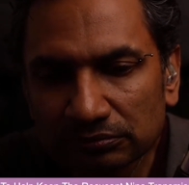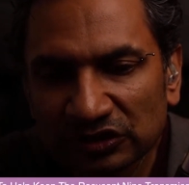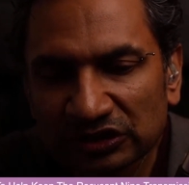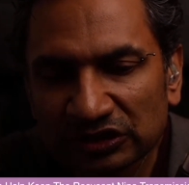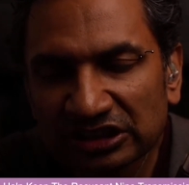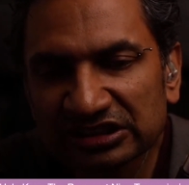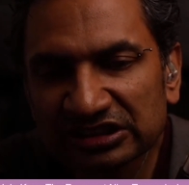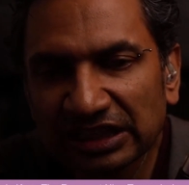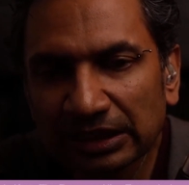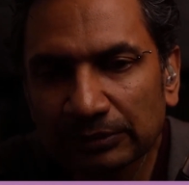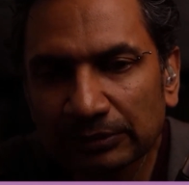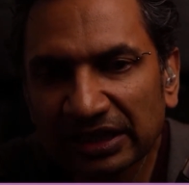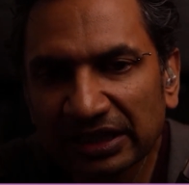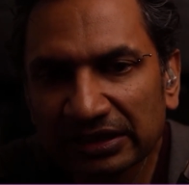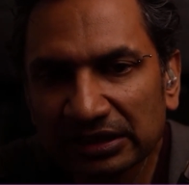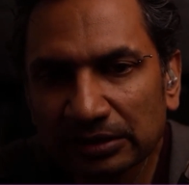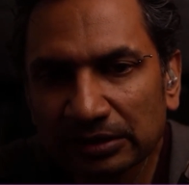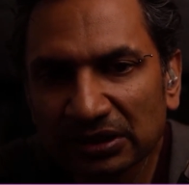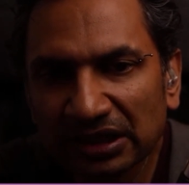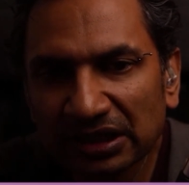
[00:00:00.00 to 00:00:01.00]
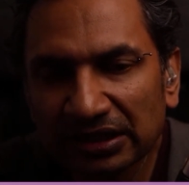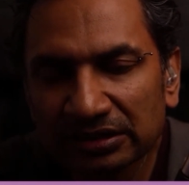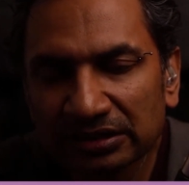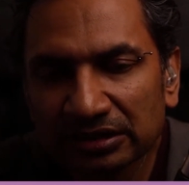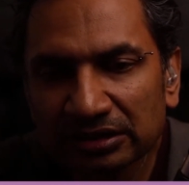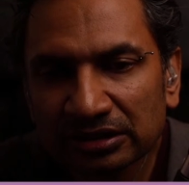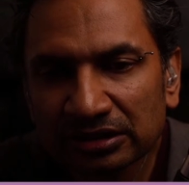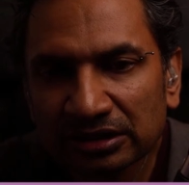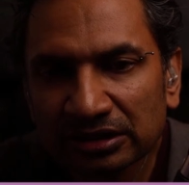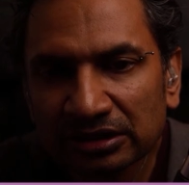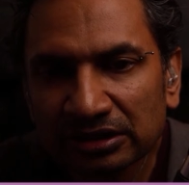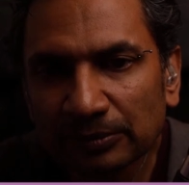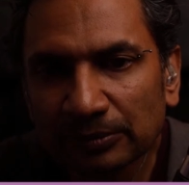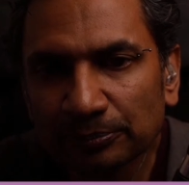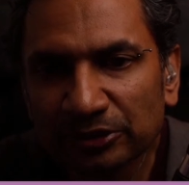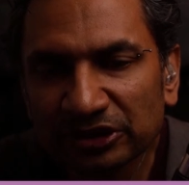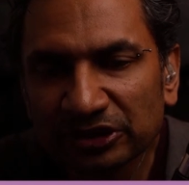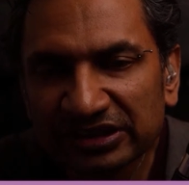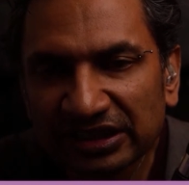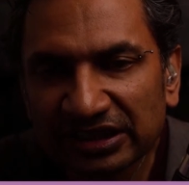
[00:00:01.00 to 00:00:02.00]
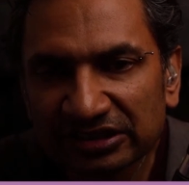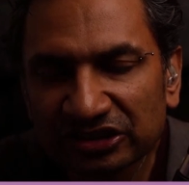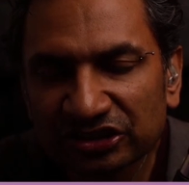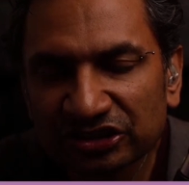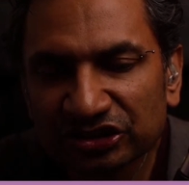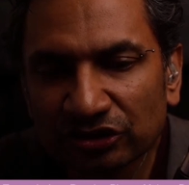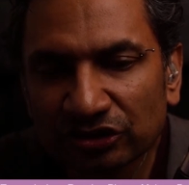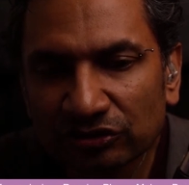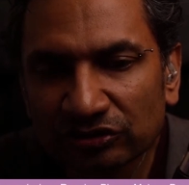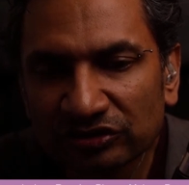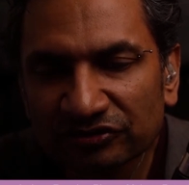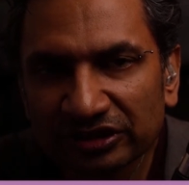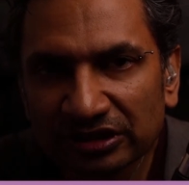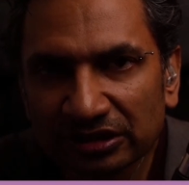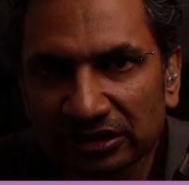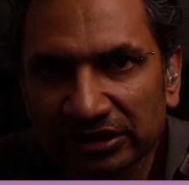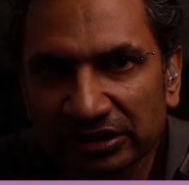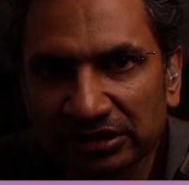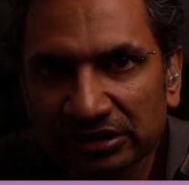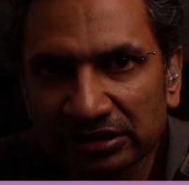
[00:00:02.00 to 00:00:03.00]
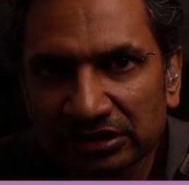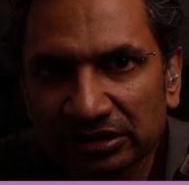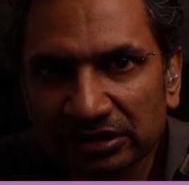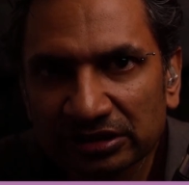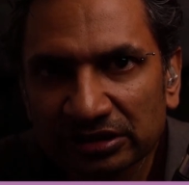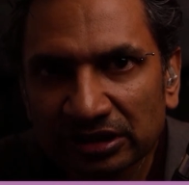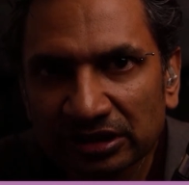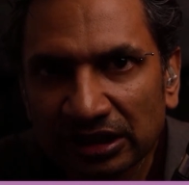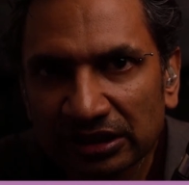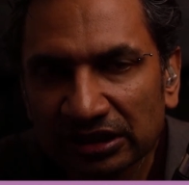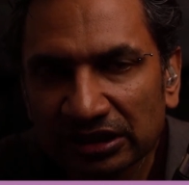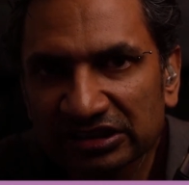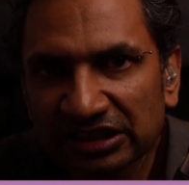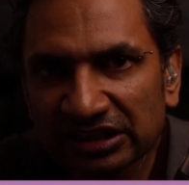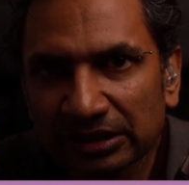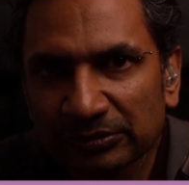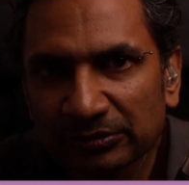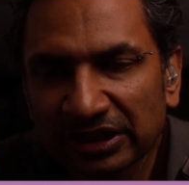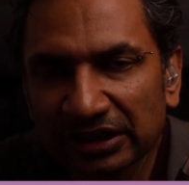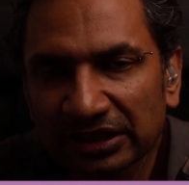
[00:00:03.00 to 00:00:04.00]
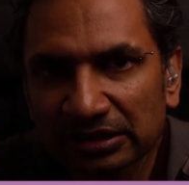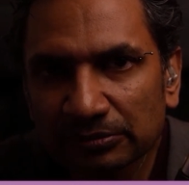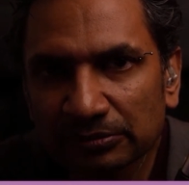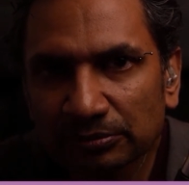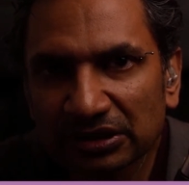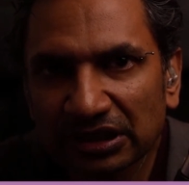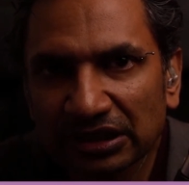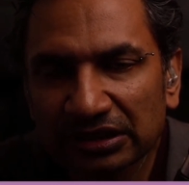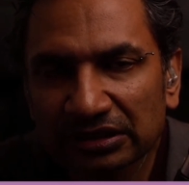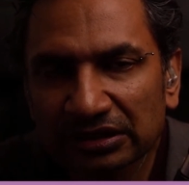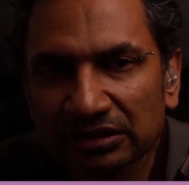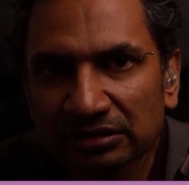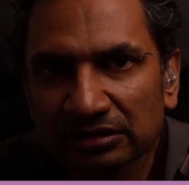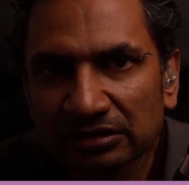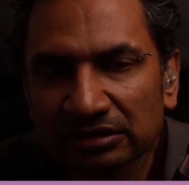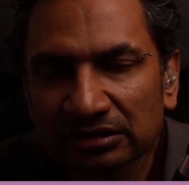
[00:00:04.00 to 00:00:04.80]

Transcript: The same Kenny Blaine that protected Sean Fielding, and the same Kenny Blaine